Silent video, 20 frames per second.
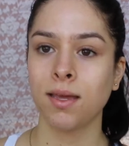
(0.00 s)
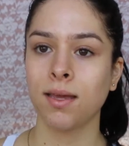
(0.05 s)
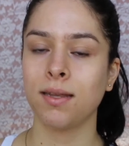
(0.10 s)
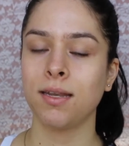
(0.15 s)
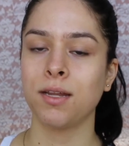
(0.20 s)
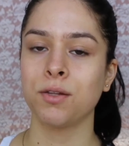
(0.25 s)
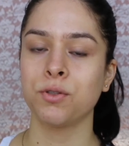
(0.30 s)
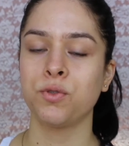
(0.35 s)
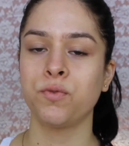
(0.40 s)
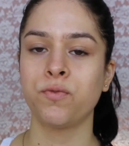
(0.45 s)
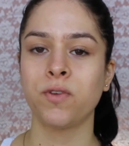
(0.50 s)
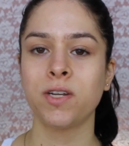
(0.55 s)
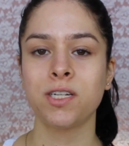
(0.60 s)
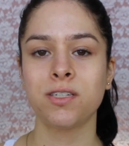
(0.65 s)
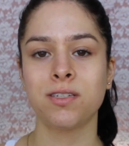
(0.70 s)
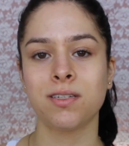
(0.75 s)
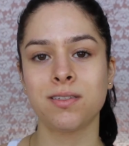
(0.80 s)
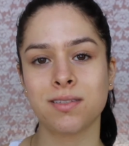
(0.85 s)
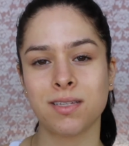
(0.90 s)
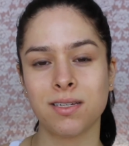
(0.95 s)
Now, to
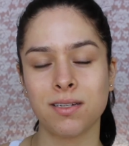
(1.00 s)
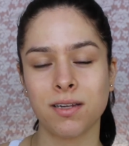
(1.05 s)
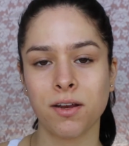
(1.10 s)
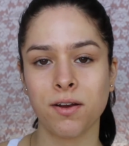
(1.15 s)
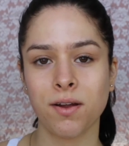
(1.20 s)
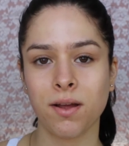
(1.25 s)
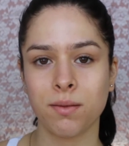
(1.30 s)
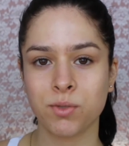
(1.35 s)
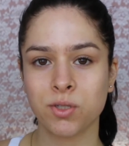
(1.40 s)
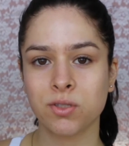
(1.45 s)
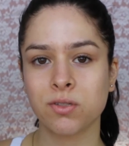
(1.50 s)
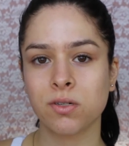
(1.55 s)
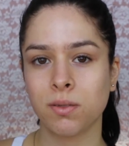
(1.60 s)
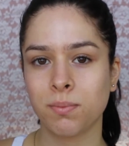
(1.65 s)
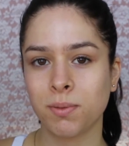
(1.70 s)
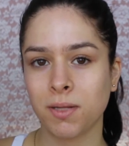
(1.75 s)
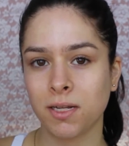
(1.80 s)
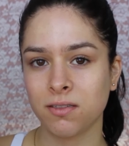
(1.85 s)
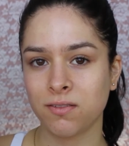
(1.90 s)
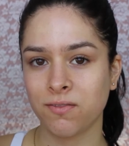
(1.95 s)
finish the skincare, I'm just going to
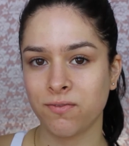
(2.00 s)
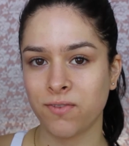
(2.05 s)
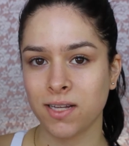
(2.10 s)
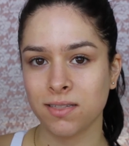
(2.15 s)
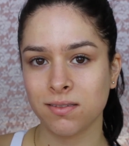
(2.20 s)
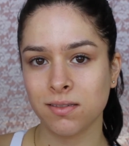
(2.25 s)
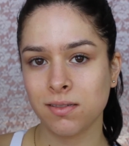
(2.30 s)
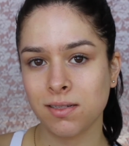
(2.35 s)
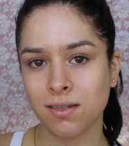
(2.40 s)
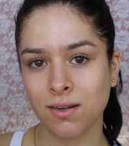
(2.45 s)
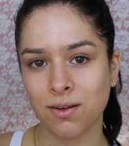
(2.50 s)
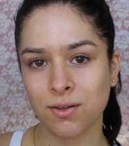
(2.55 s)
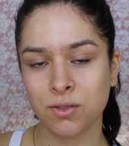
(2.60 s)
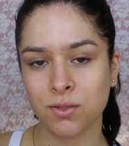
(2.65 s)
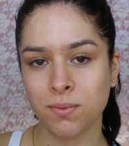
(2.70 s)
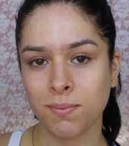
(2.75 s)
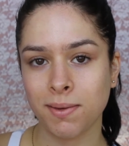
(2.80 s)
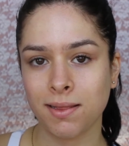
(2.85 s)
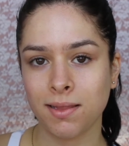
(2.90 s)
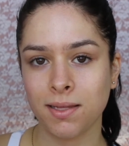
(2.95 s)
apply some Vaseline
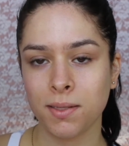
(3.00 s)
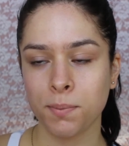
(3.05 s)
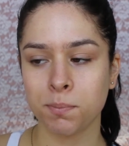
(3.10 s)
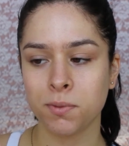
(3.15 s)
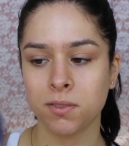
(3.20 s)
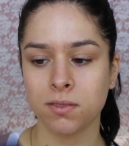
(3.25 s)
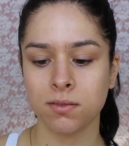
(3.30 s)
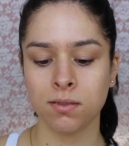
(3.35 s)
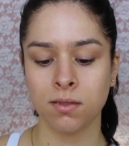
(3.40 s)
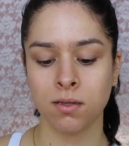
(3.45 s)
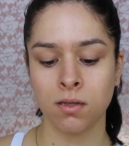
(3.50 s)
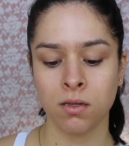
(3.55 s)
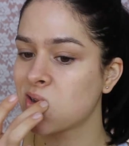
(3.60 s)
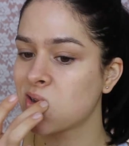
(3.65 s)
onto my lips.